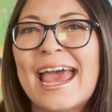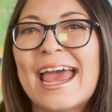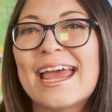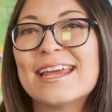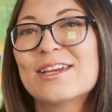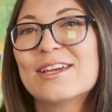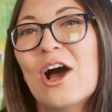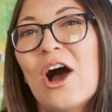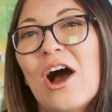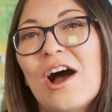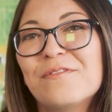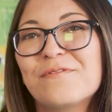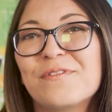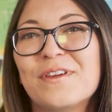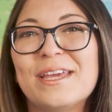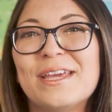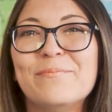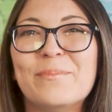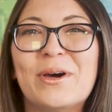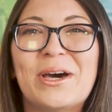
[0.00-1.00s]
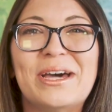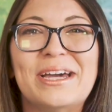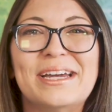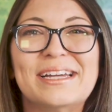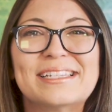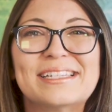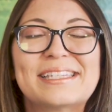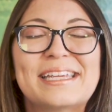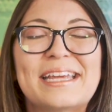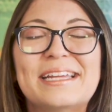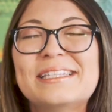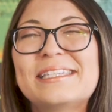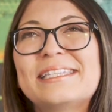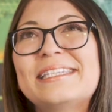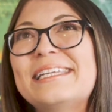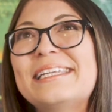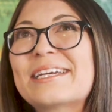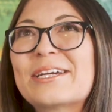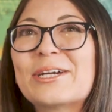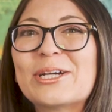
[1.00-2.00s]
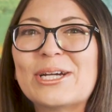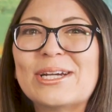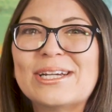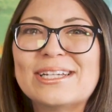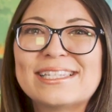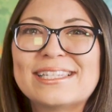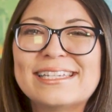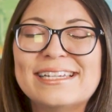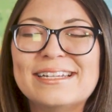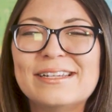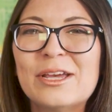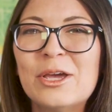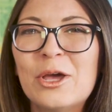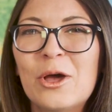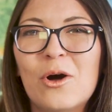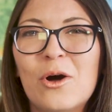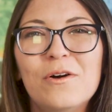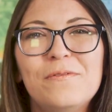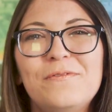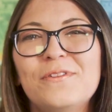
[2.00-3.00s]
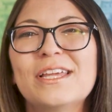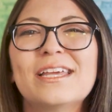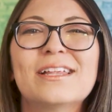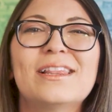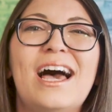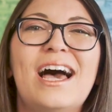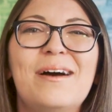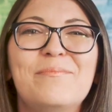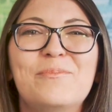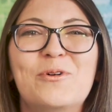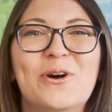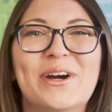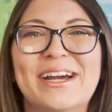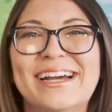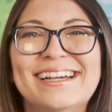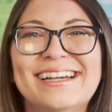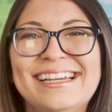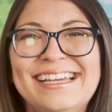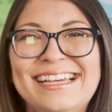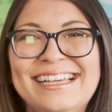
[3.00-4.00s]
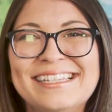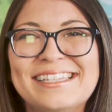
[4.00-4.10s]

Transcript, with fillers: and coffee mugs and stickers and hopefully a lot more.